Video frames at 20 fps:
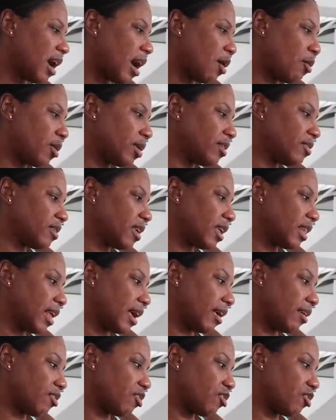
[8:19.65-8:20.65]
I want to say
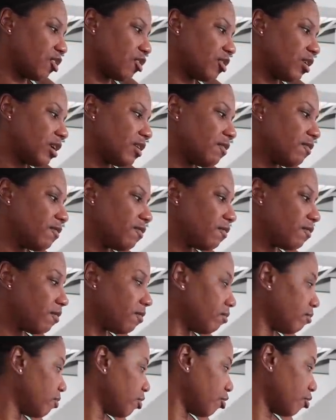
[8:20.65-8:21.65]
like
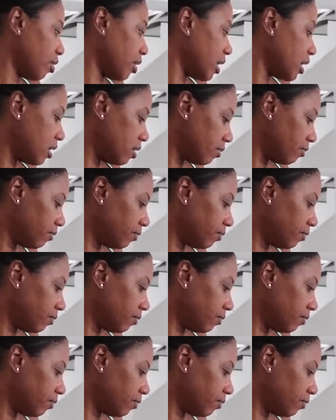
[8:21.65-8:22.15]
33.